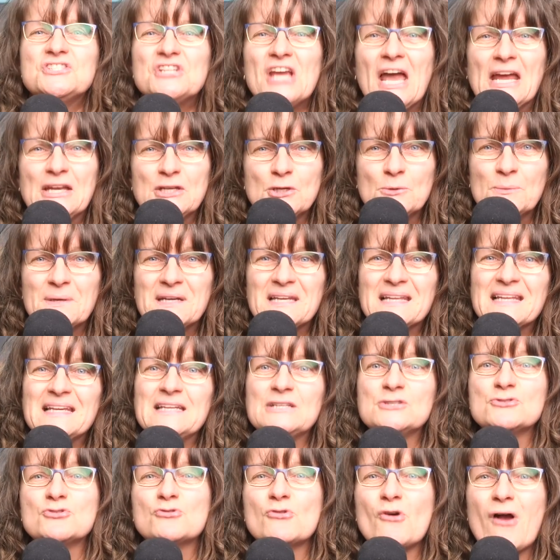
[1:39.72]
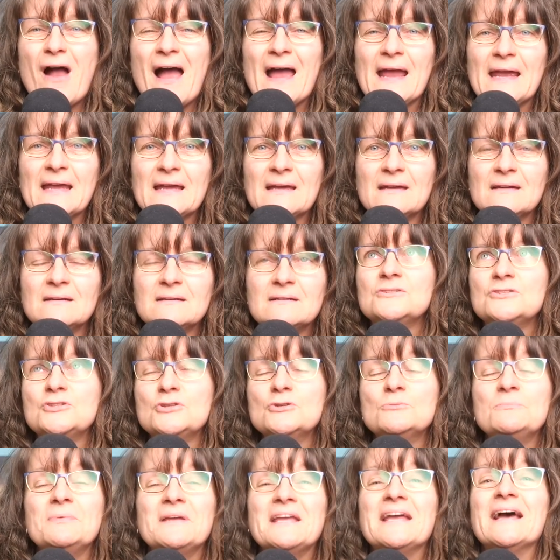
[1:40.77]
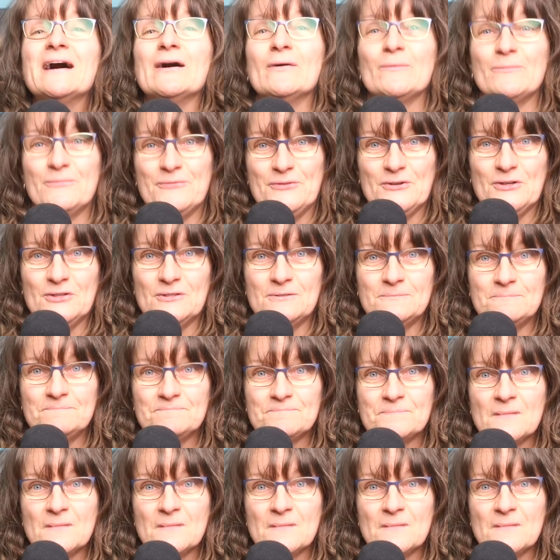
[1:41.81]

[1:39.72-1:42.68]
genuinely trying to be helpful.